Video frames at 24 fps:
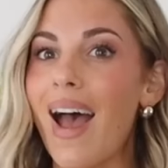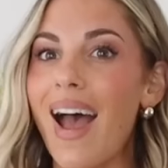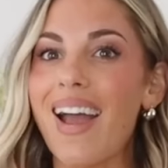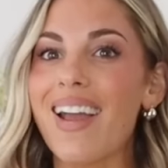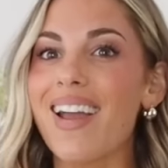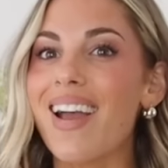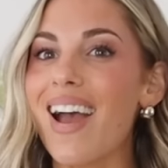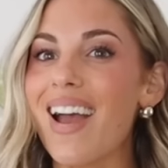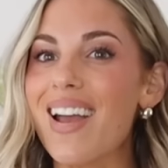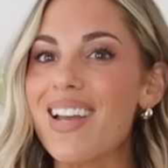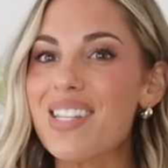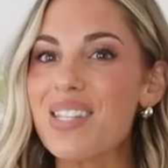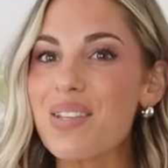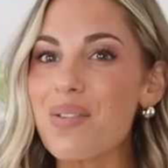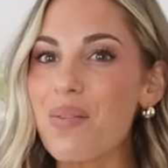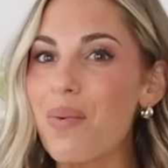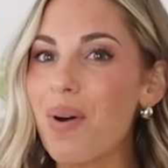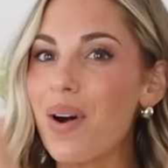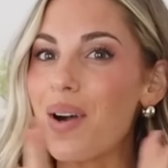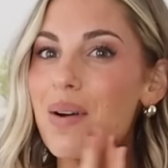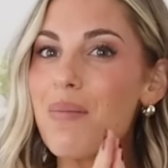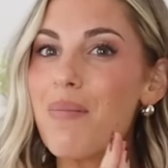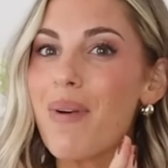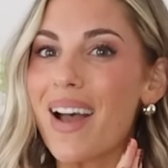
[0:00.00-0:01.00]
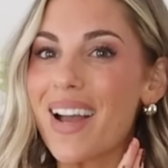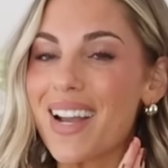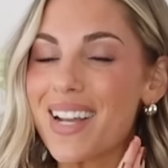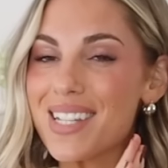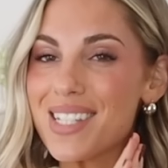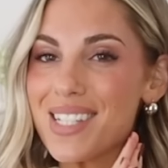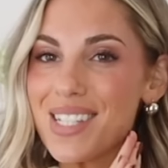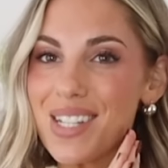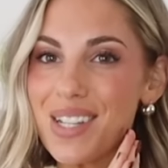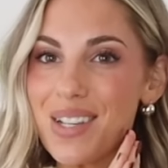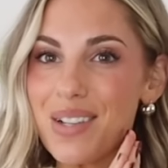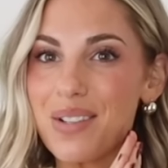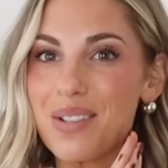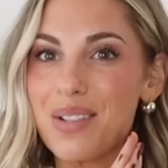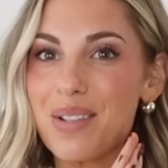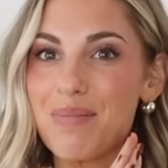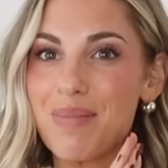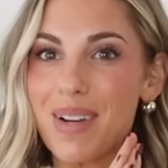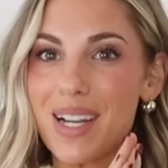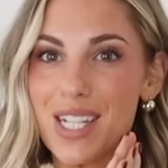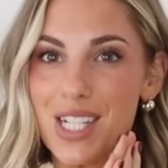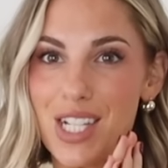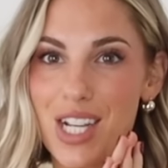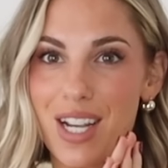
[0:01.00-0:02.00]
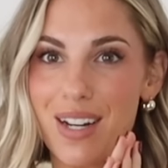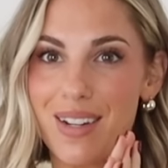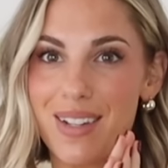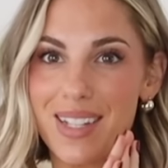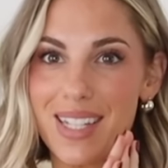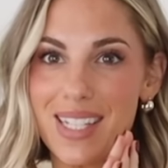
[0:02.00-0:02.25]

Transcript: Hi guys, welcome back to my channel.